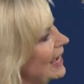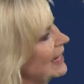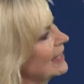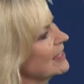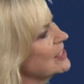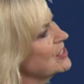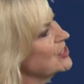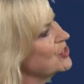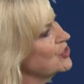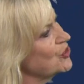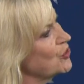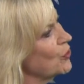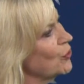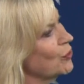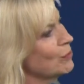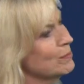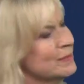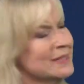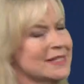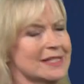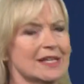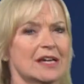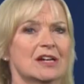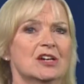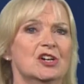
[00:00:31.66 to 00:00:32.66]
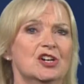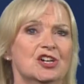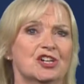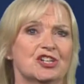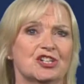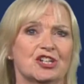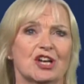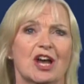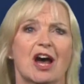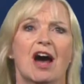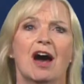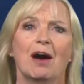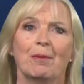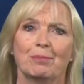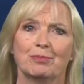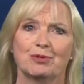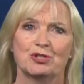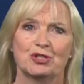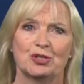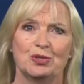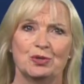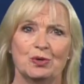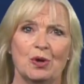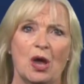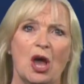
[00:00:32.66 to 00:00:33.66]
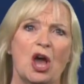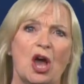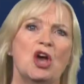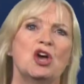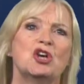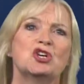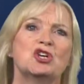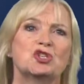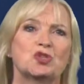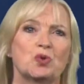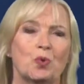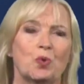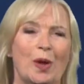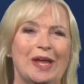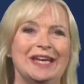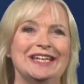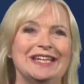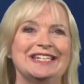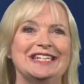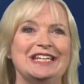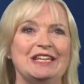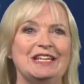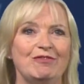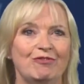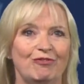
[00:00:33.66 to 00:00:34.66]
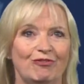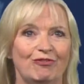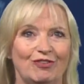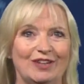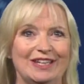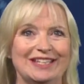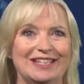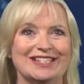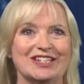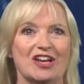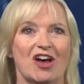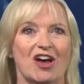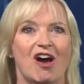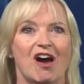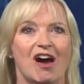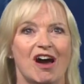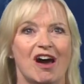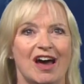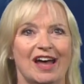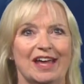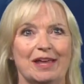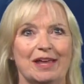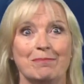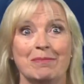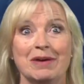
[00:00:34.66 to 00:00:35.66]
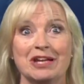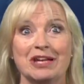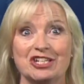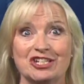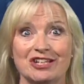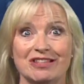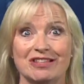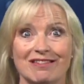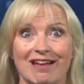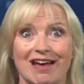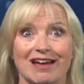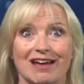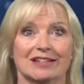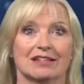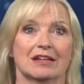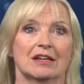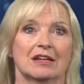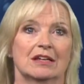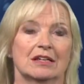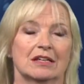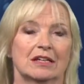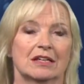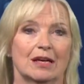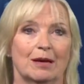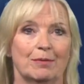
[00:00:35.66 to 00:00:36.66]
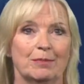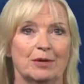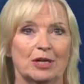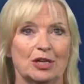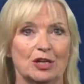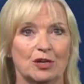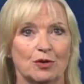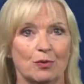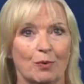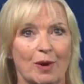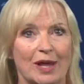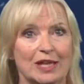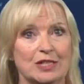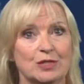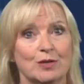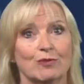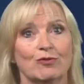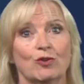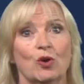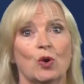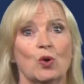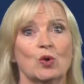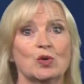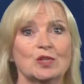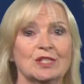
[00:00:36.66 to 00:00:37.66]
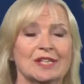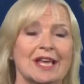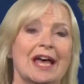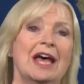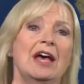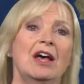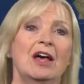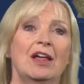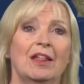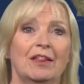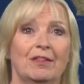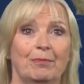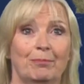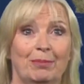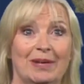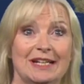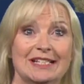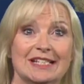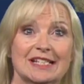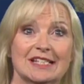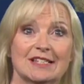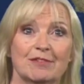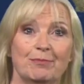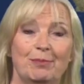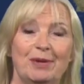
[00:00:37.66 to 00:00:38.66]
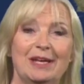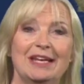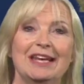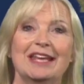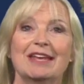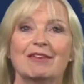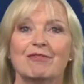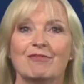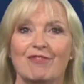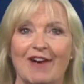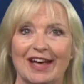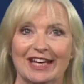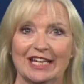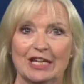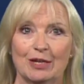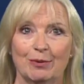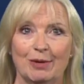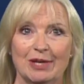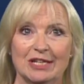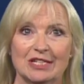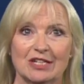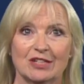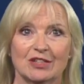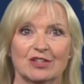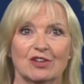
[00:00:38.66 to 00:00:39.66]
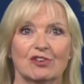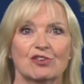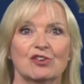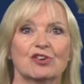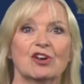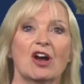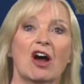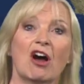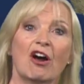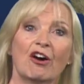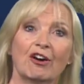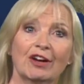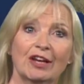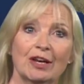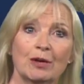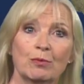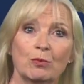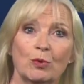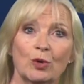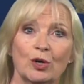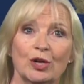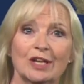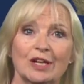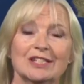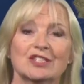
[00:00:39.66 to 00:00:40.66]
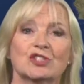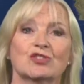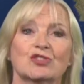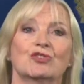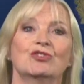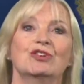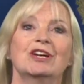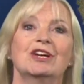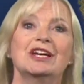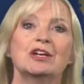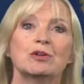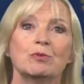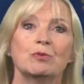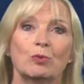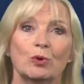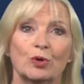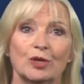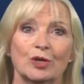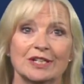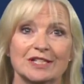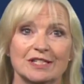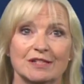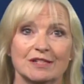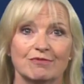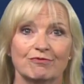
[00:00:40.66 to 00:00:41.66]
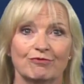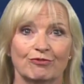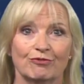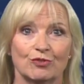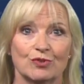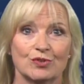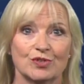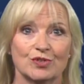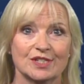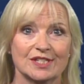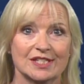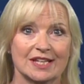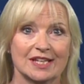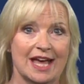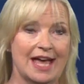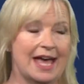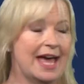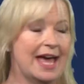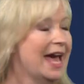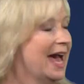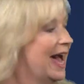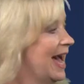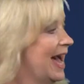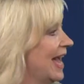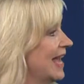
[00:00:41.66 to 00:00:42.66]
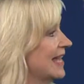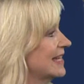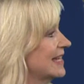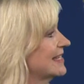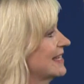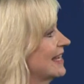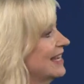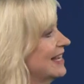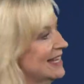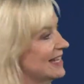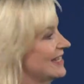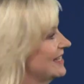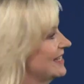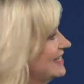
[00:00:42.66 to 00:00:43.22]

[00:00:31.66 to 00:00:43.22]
and a storm surge up to 20 feet high. Imagine that coming your way. So, of course, places have been evacuated. There are hurricane warnings, tornado warnings in force, and